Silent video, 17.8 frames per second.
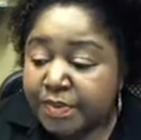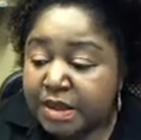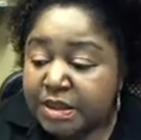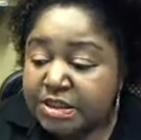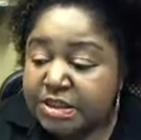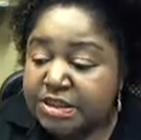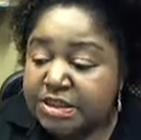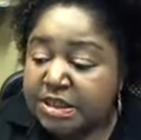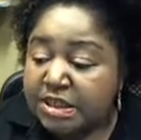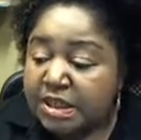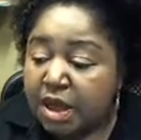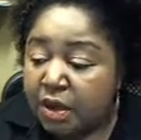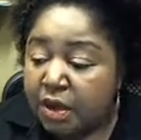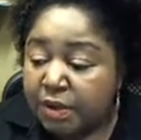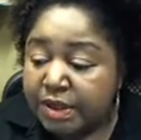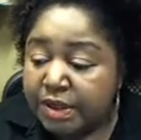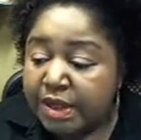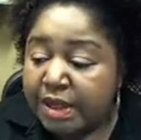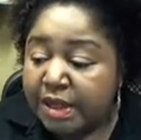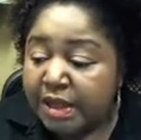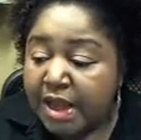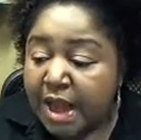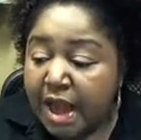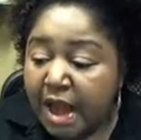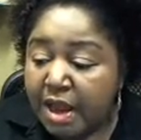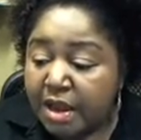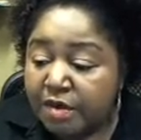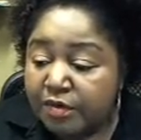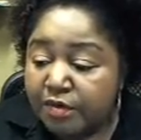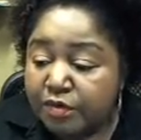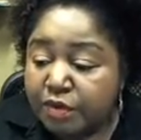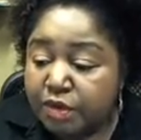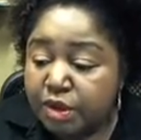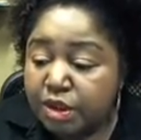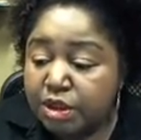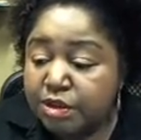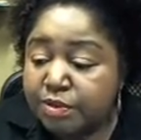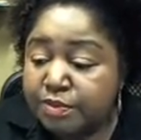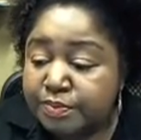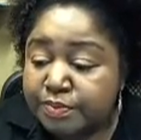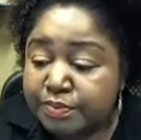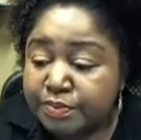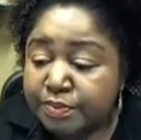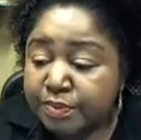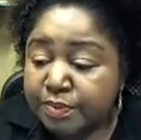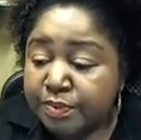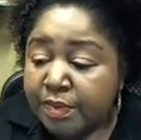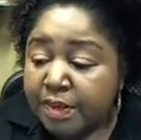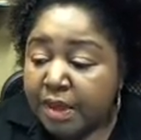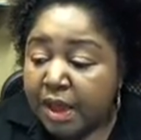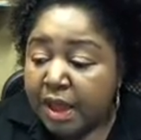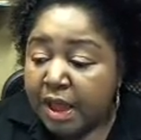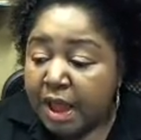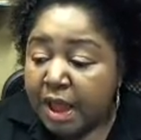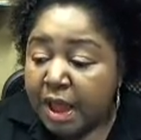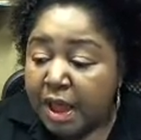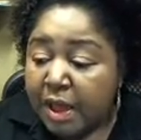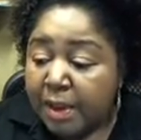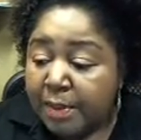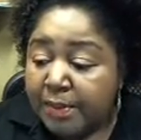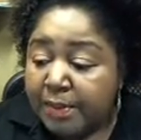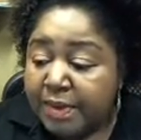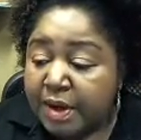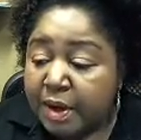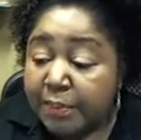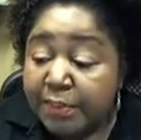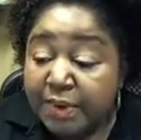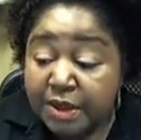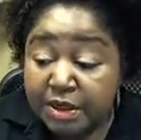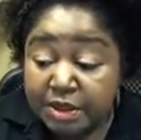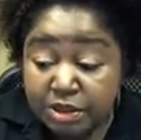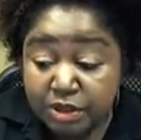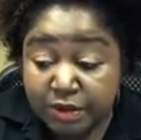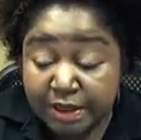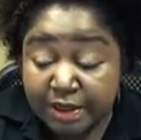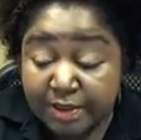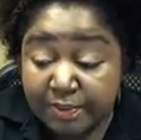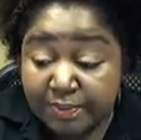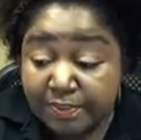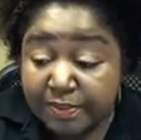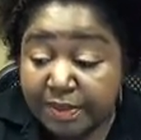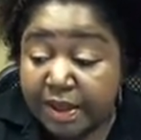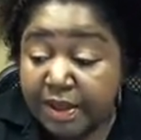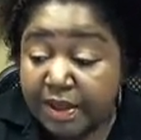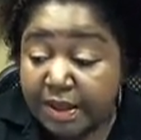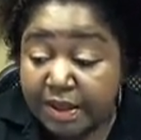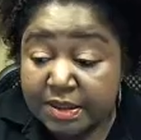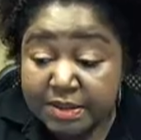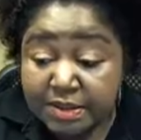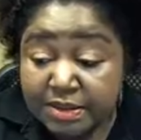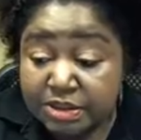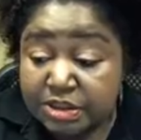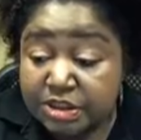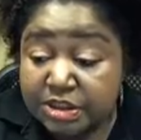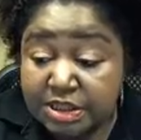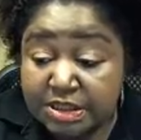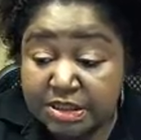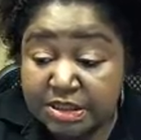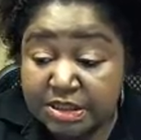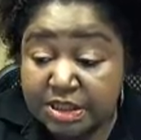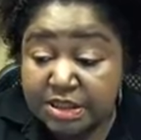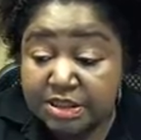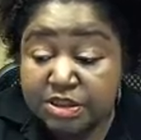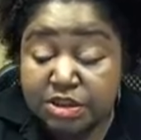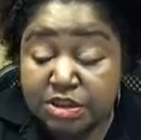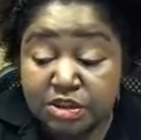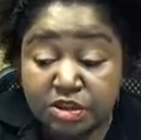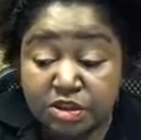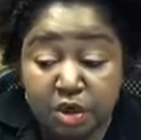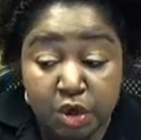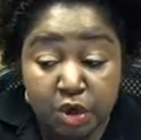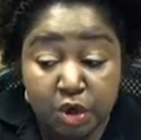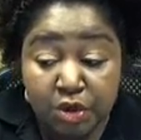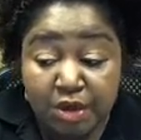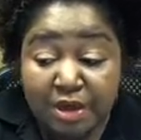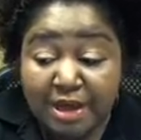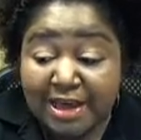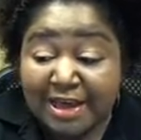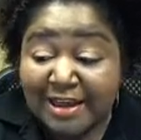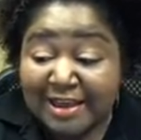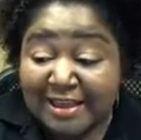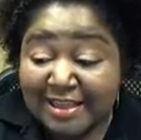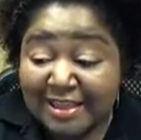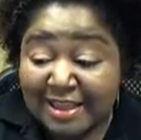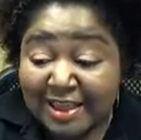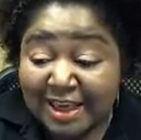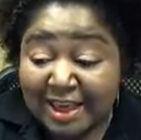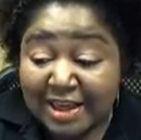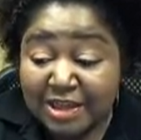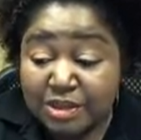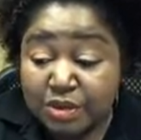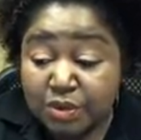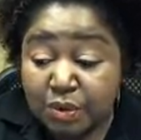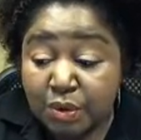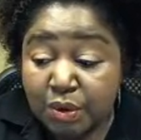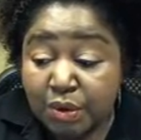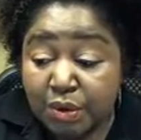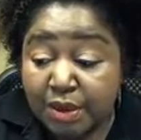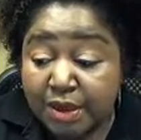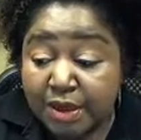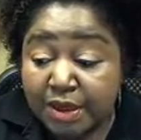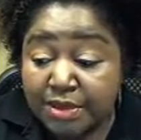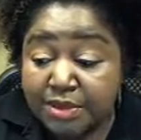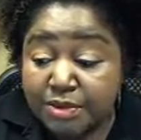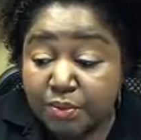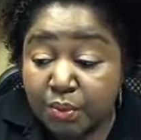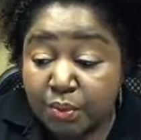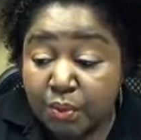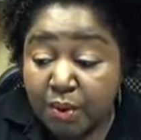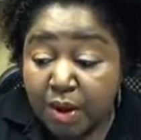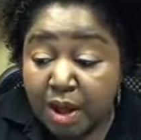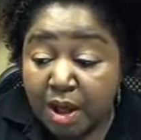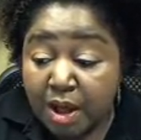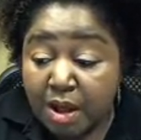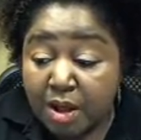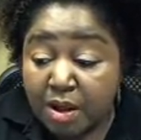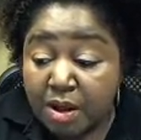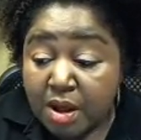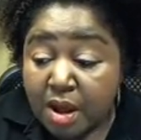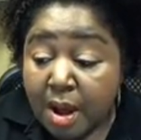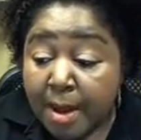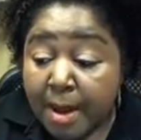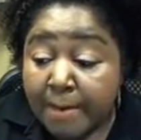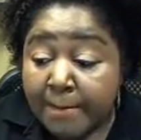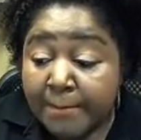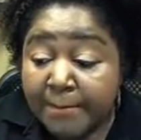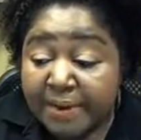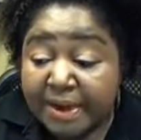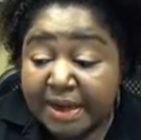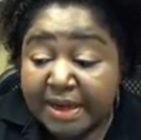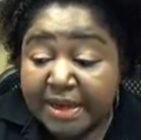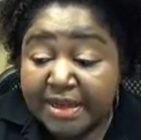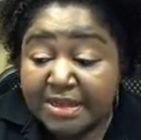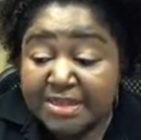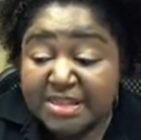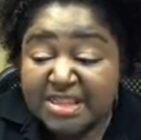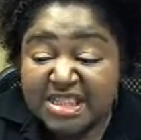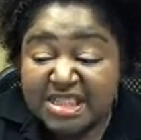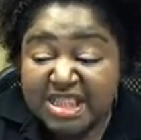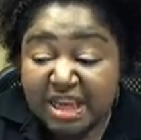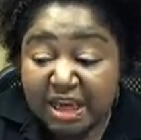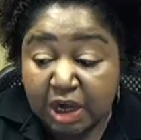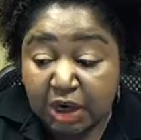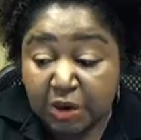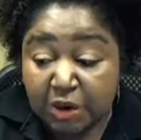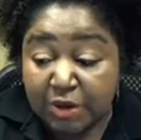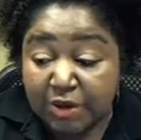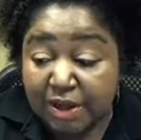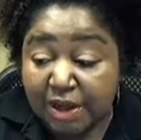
She said coconut olive oil um, are penetrating, and she says that she's heard the castor oil as well, but it's thicker.